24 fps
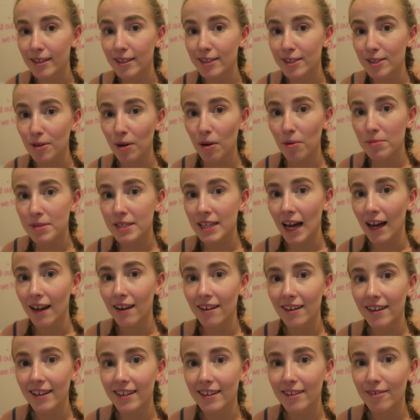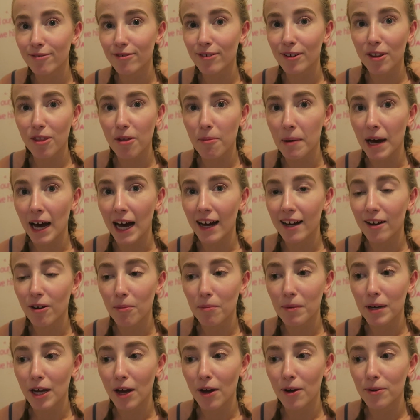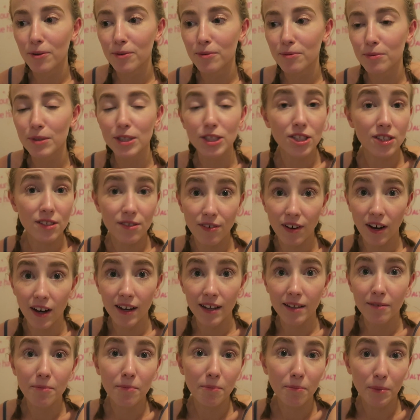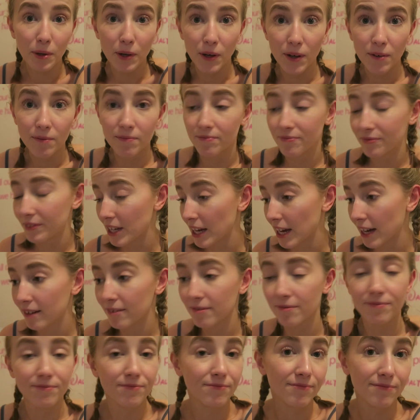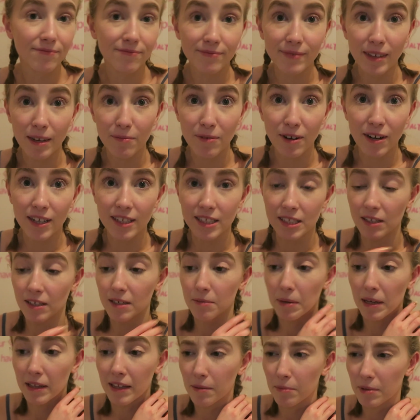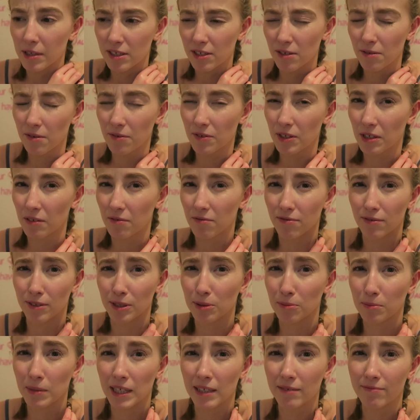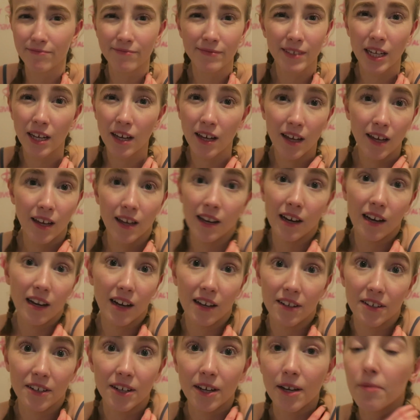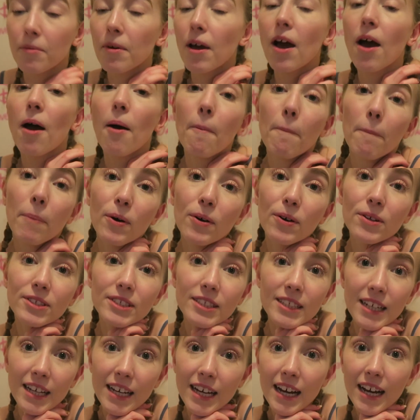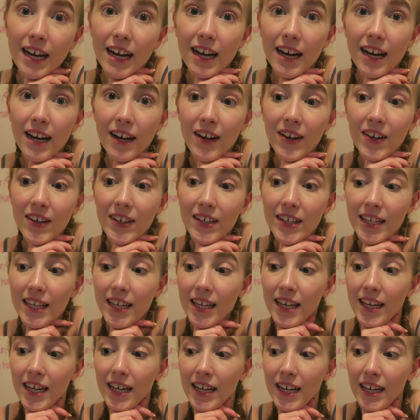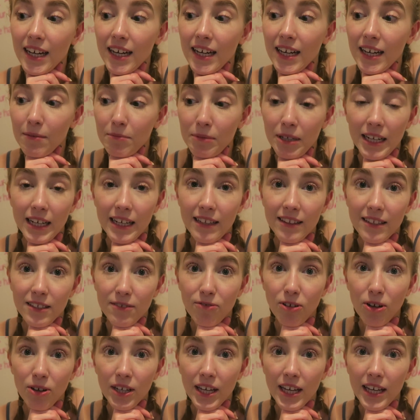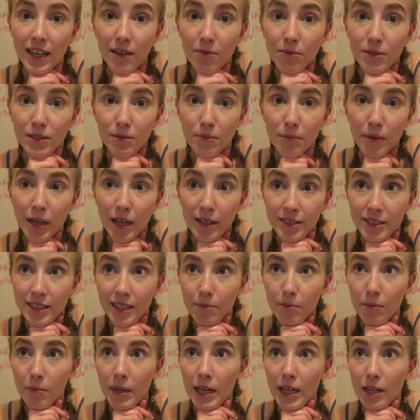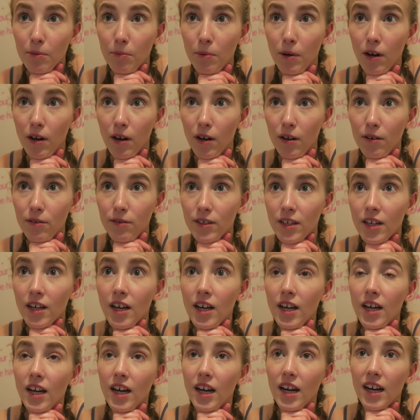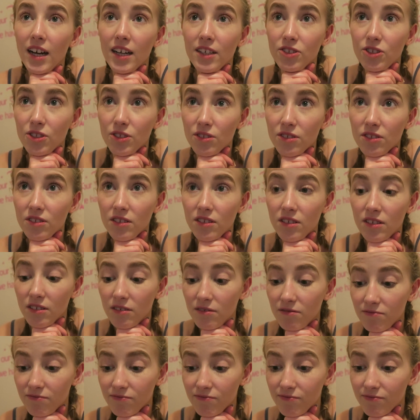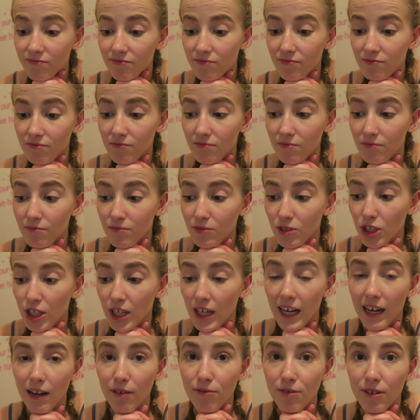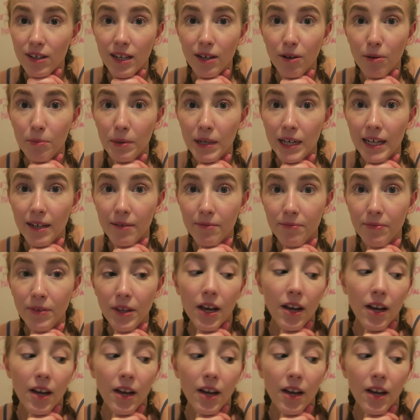So I'm sat like further back on my own, which is fine, but Yeah. I'm very excited about that, but I don't know if you can film it. I don't know. But I'm going to end this vlog here because I'm about to take my makeup off and just chill out for a little bit